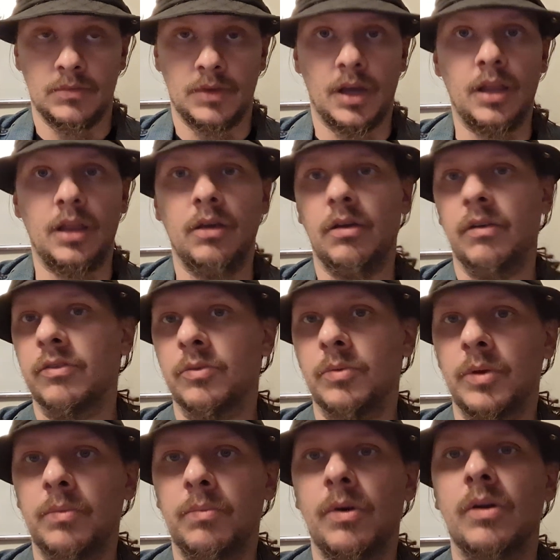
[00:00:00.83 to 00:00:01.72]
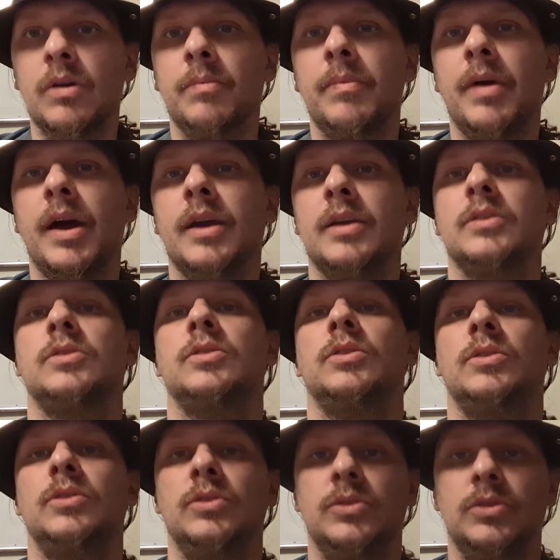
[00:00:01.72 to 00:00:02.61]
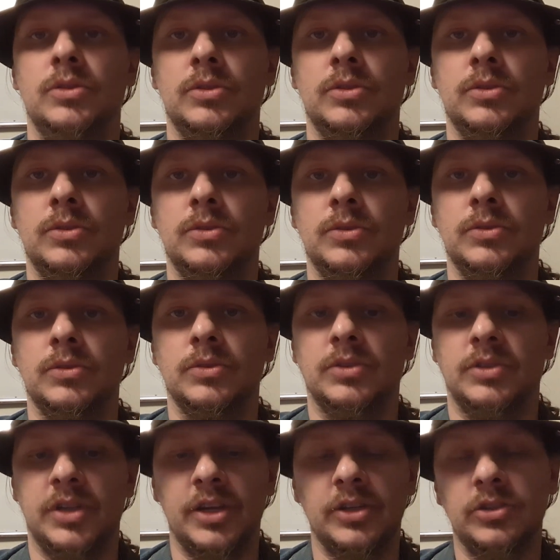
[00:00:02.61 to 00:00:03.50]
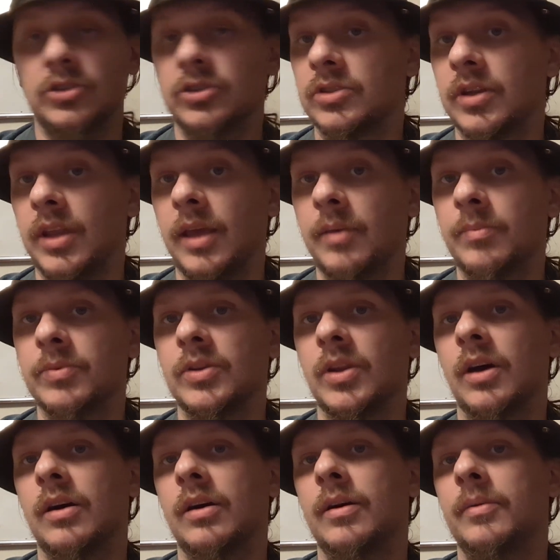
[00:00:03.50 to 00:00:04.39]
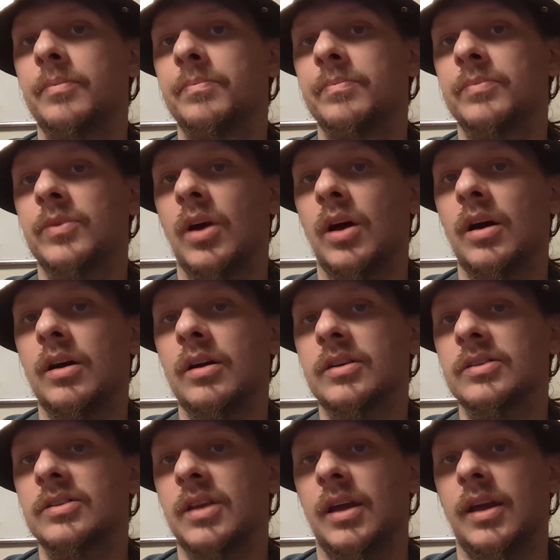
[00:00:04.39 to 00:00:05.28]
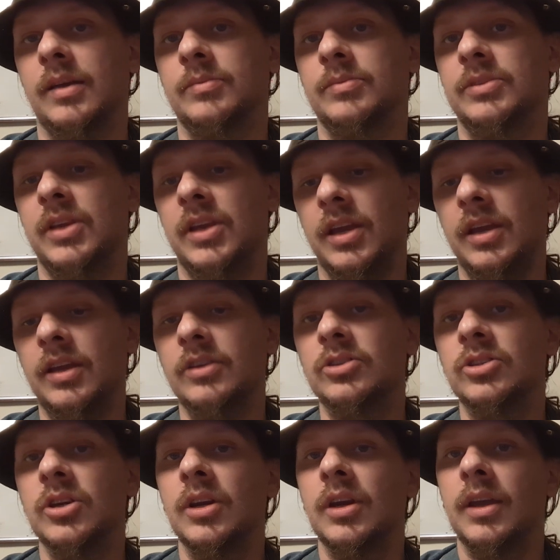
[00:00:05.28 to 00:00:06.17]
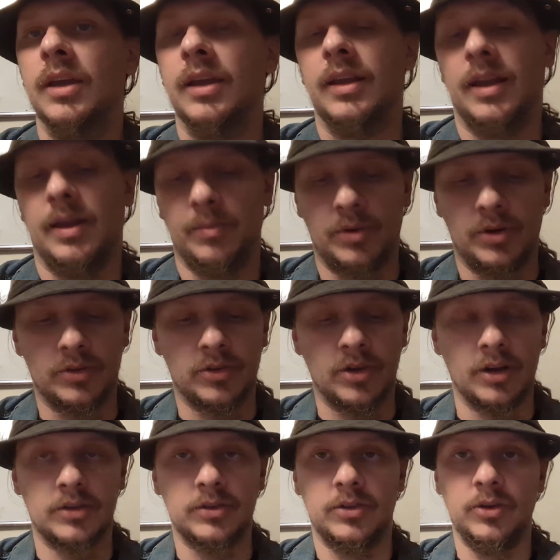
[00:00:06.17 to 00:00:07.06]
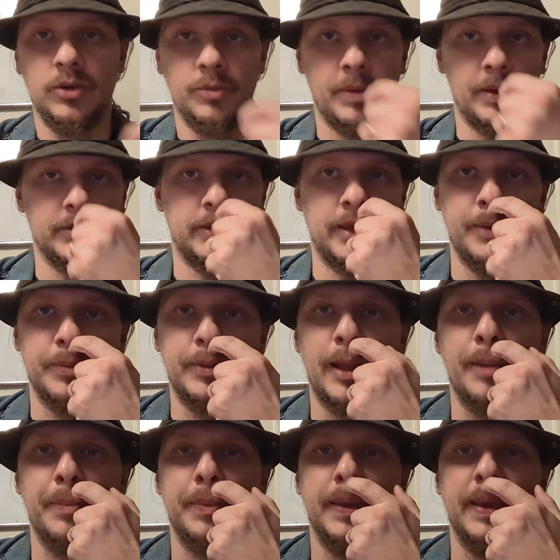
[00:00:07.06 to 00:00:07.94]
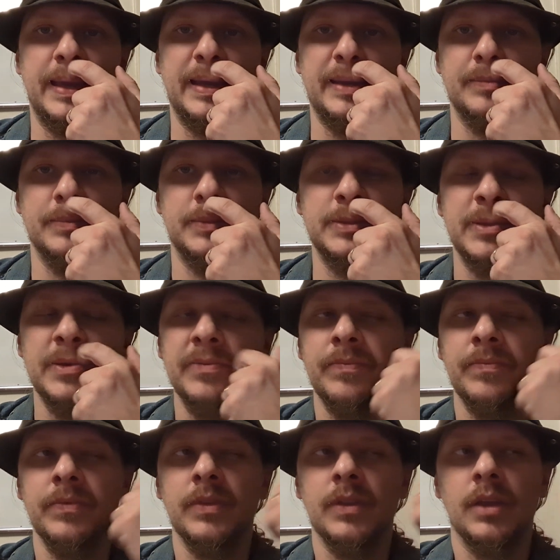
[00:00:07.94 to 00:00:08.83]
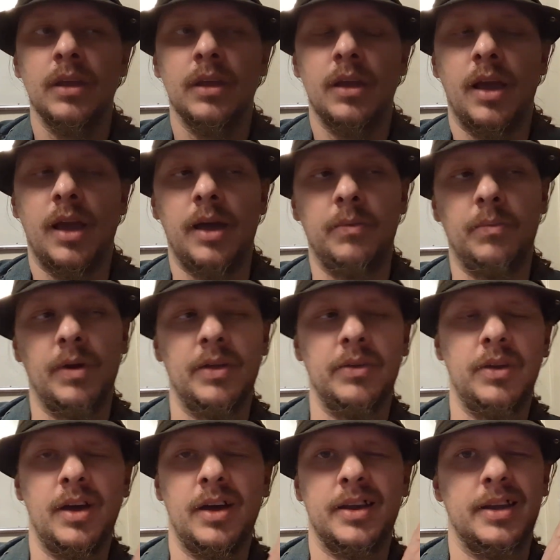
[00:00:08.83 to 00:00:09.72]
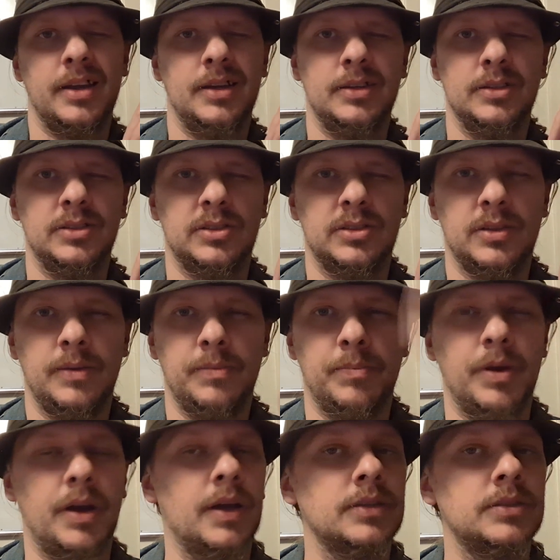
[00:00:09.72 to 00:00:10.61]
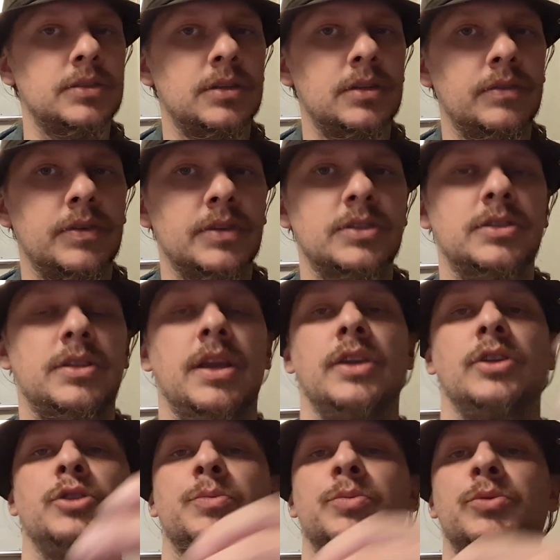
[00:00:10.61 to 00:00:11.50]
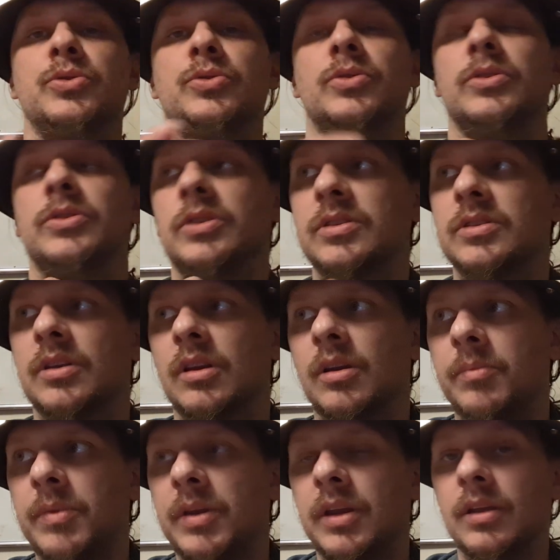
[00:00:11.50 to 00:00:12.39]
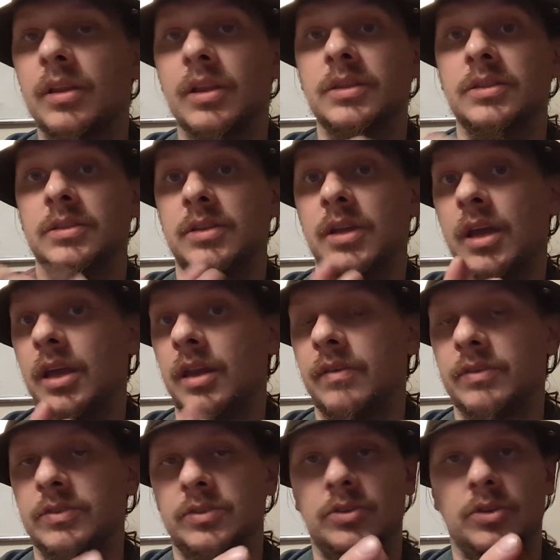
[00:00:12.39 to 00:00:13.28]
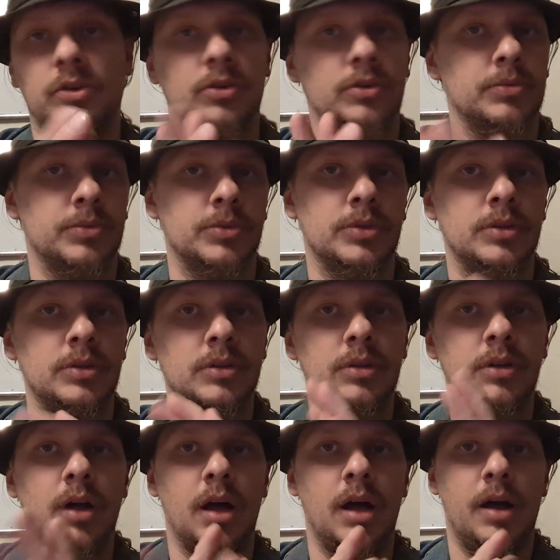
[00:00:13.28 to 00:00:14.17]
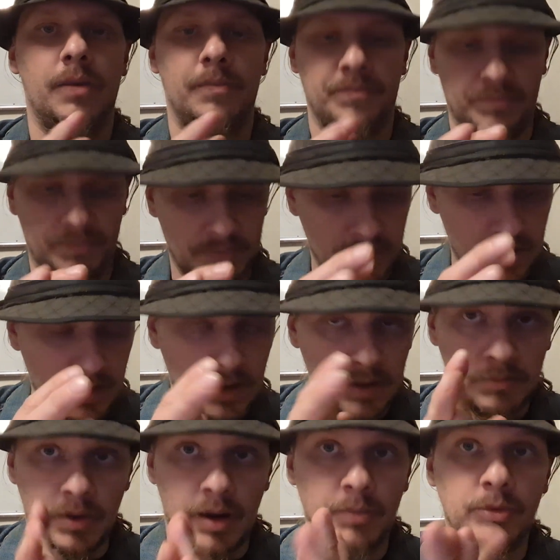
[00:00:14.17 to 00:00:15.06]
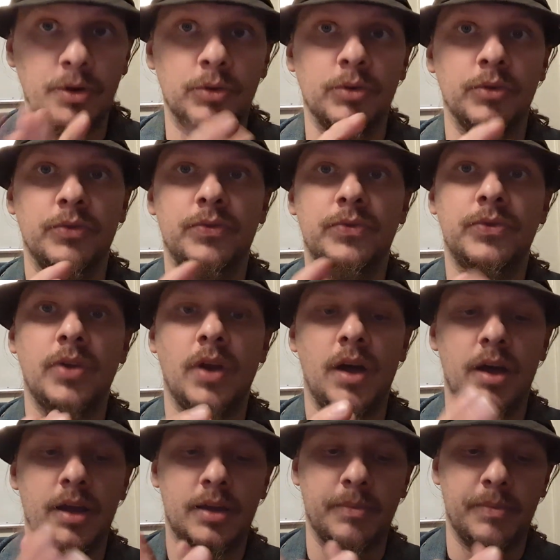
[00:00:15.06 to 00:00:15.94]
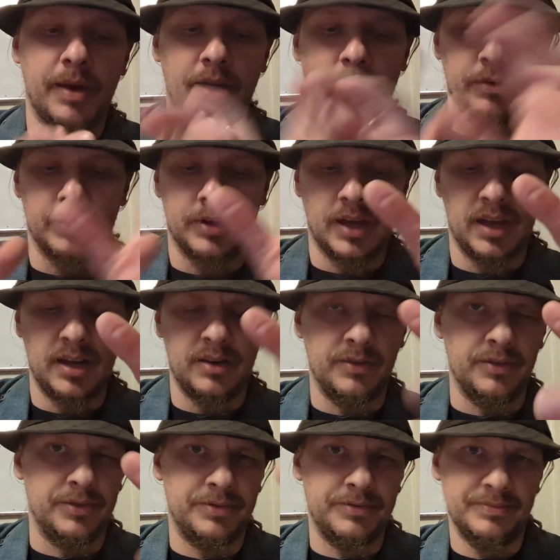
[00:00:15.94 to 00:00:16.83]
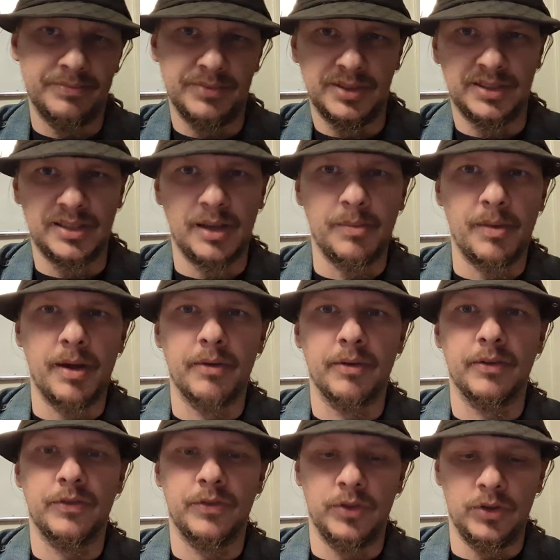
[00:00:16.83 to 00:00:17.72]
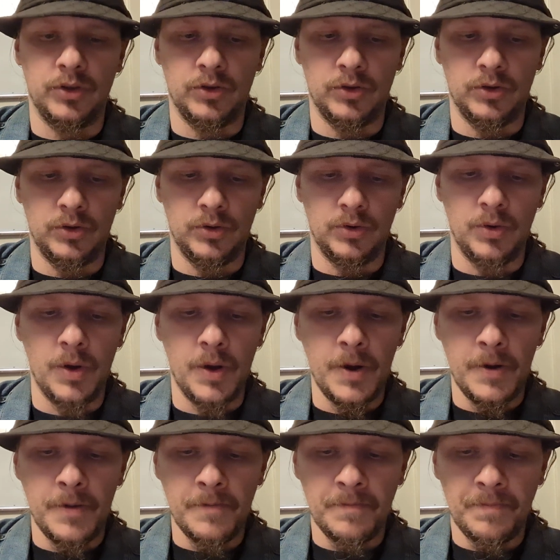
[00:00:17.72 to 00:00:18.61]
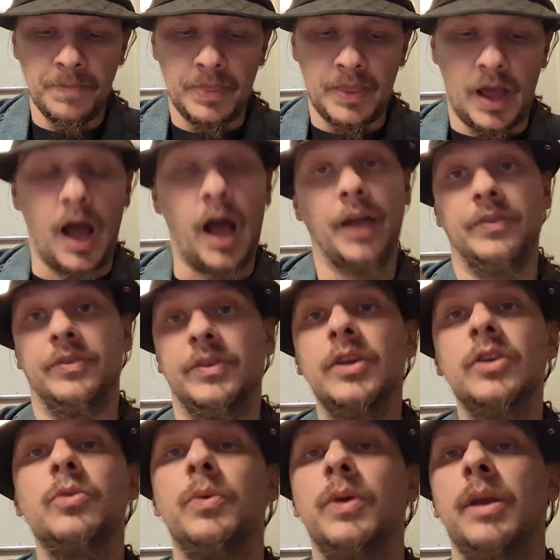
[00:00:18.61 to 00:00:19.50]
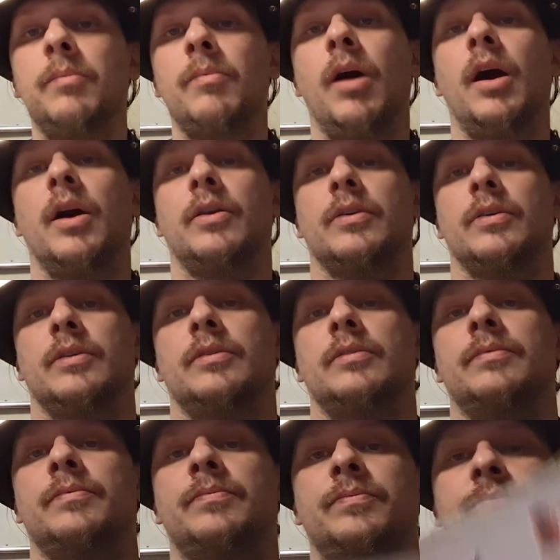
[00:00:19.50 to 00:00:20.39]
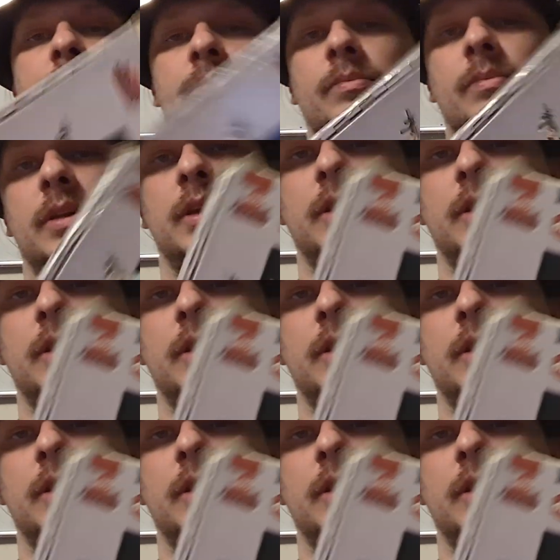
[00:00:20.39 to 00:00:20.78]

Hello, everyone. Welcome back to Sage Tabletop Talks. I'm Sage, and I'm going to talk to you about tabletop games. And while not as positive as Danger Patrol, it's also not going to be nearly as negative as Know Your Role. But I'm going to talk about, or kind of semi-review, D20 Modern. My